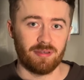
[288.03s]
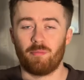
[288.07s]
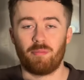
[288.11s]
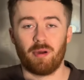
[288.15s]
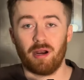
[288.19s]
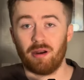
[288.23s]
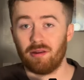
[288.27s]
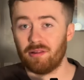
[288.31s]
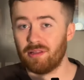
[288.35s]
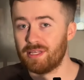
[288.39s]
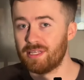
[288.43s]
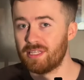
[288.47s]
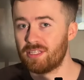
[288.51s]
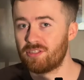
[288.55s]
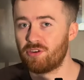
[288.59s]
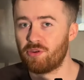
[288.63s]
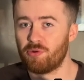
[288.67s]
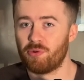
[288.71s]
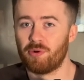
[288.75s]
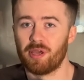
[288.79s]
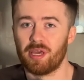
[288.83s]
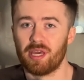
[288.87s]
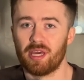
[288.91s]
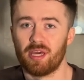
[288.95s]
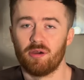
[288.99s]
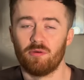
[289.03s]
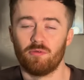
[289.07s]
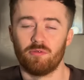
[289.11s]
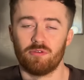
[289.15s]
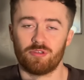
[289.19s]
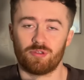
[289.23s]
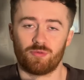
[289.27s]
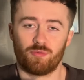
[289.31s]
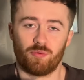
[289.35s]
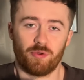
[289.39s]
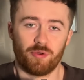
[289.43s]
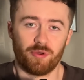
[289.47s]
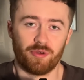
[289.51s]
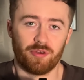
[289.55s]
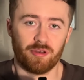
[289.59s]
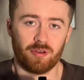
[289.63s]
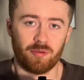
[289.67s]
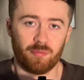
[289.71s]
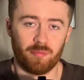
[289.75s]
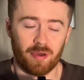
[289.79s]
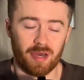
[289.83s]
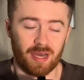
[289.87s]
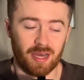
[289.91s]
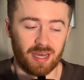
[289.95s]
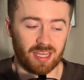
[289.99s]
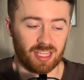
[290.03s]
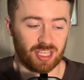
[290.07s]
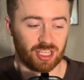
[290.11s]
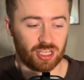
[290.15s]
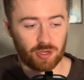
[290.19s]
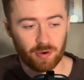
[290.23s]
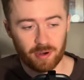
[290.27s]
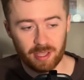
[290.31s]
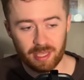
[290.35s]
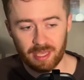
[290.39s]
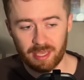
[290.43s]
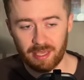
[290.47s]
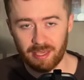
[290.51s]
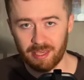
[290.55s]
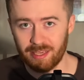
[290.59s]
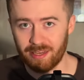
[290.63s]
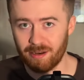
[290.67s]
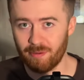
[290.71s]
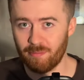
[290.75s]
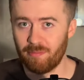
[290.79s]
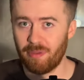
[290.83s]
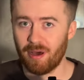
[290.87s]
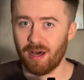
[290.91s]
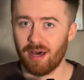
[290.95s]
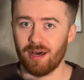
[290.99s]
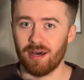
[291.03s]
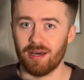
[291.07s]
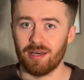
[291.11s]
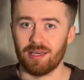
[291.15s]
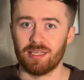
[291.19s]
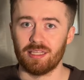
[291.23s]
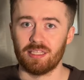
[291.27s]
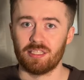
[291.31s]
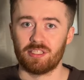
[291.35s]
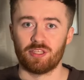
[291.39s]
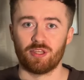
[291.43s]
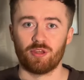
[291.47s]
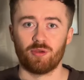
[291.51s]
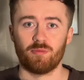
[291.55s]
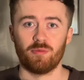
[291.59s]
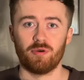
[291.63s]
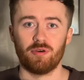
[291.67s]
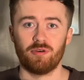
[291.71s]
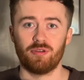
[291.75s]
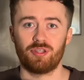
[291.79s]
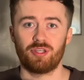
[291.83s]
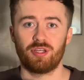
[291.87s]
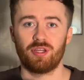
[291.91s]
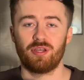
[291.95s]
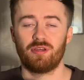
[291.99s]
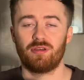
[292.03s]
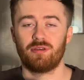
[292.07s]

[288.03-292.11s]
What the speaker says: Apparently his career was ruined by drinking and partying too much,